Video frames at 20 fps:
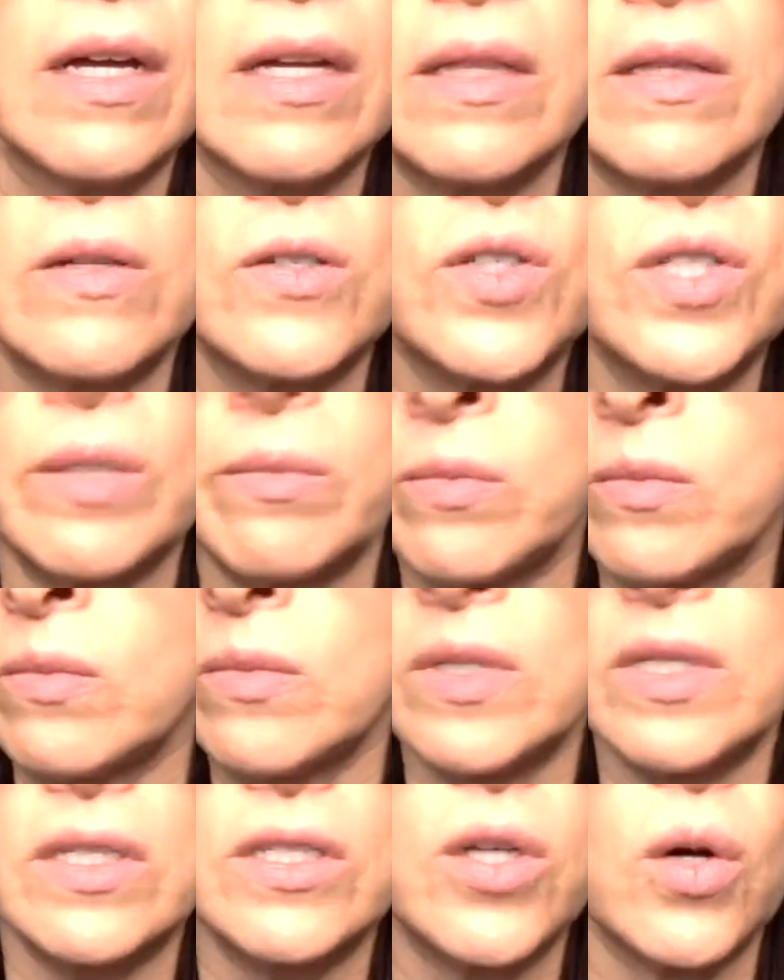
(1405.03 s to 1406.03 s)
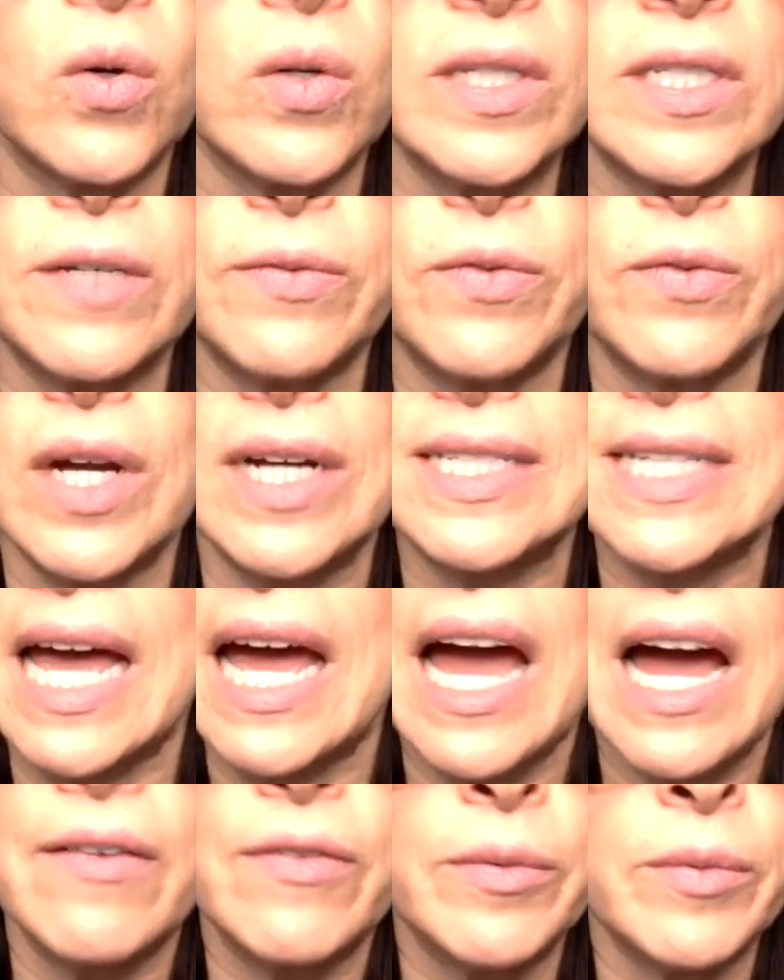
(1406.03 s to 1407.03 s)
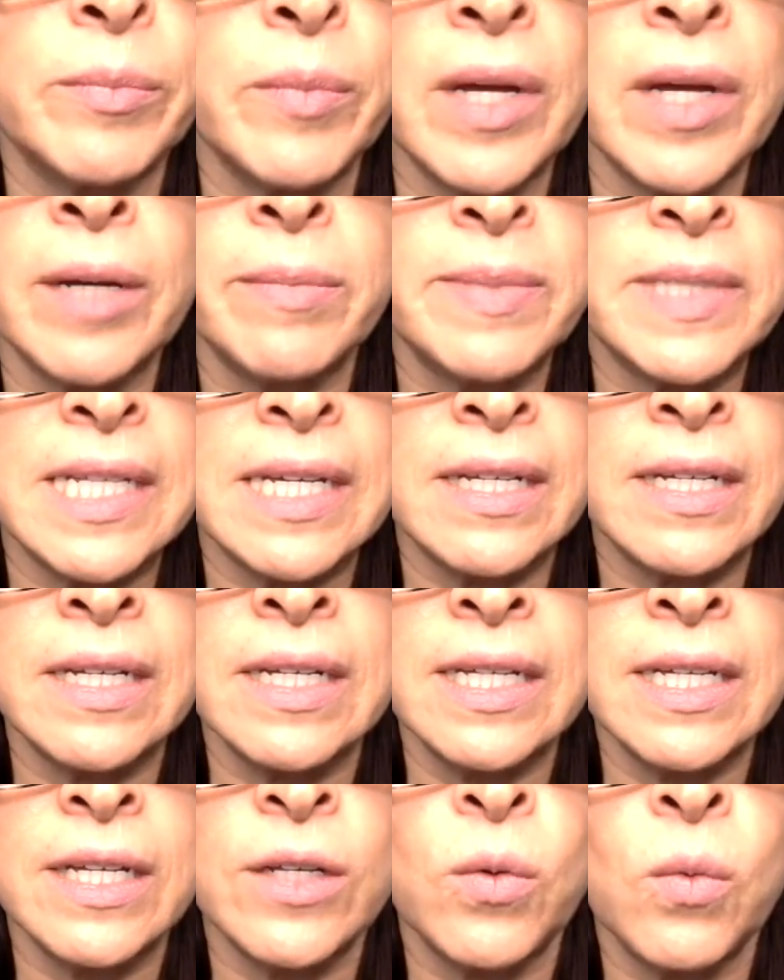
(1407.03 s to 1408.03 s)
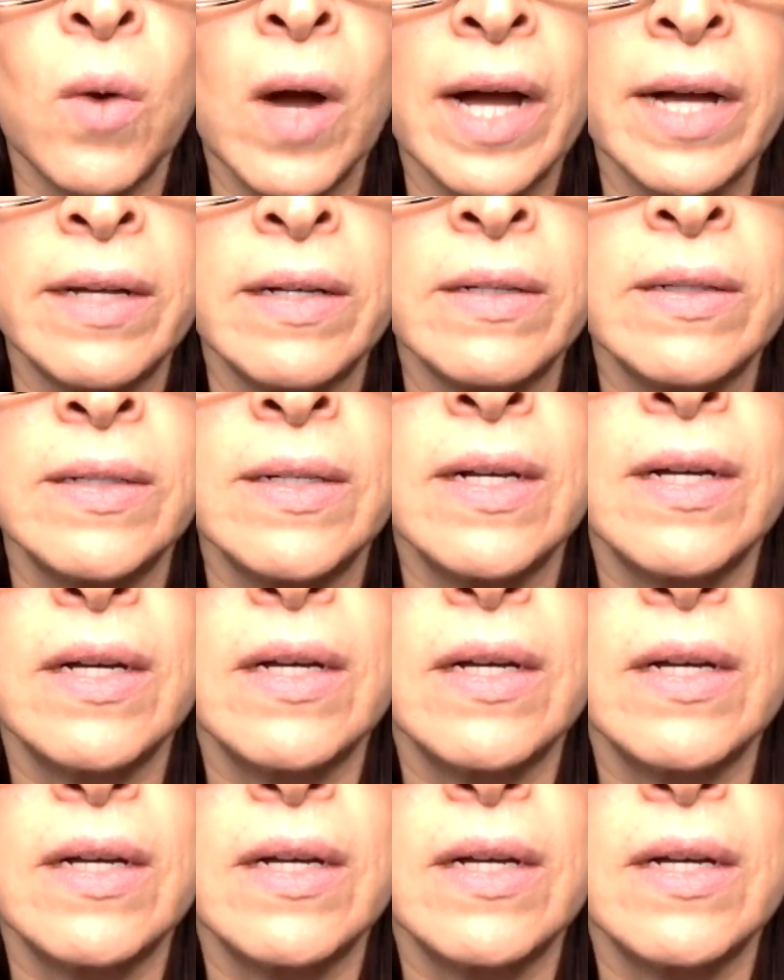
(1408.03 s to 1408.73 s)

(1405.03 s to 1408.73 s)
There's some totally different kinds. I haven't updated it in a while,